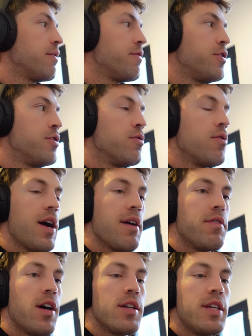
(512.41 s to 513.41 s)
If you
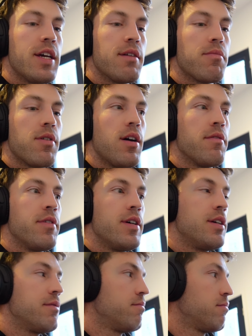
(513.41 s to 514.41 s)
have not taken
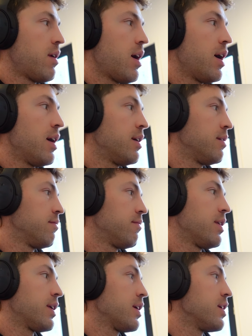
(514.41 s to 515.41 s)
profit, I
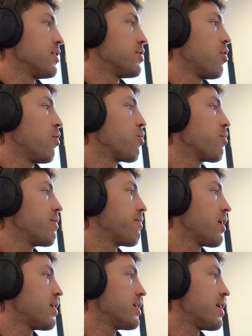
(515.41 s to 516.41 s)
think it is totally
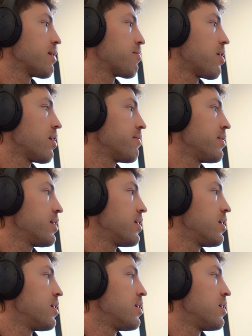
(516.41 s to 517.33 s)
fine to take profit.